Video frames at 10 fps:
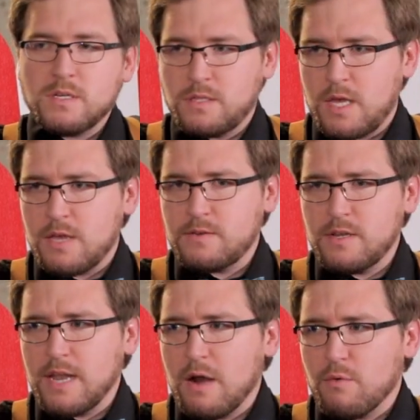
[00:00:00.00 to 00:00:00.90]
They still
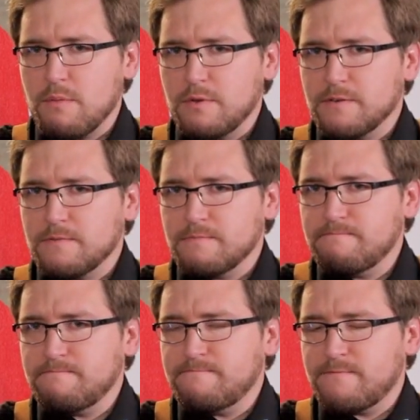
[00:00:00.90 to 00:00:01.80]
not were able to
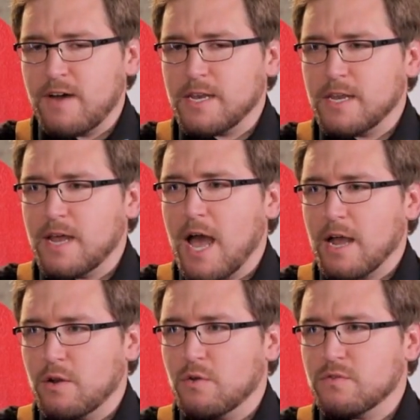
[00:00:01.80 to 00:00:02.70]
find a
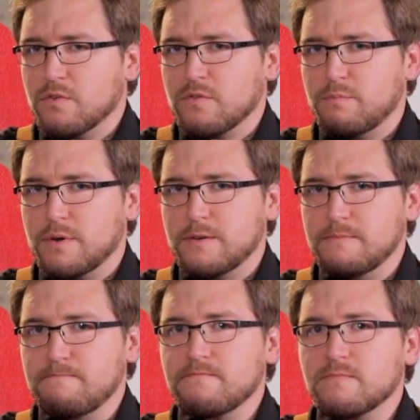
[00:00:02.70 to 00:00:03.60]
diagnosis, but
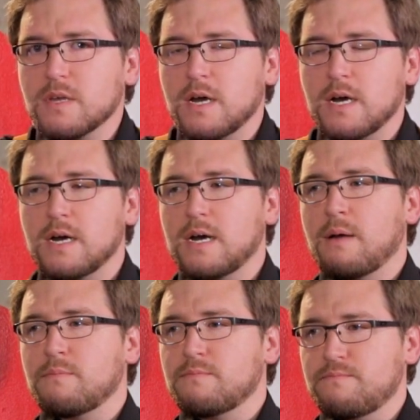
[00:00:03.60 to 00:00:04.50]

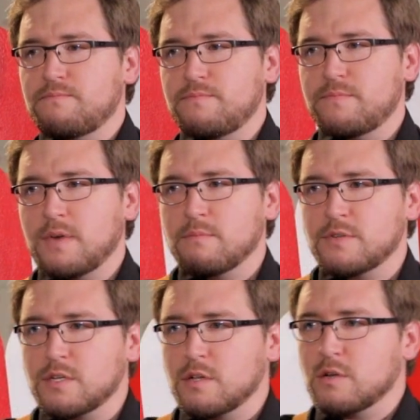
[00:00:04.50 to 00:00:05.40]
I'm
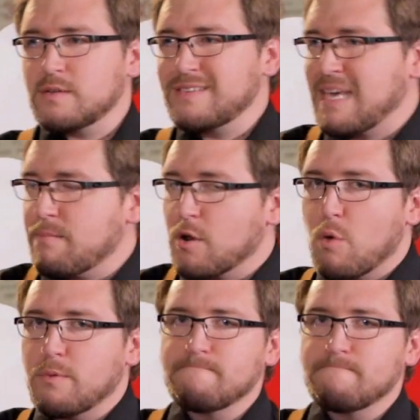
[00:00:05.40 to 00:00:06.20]
still keeping hope.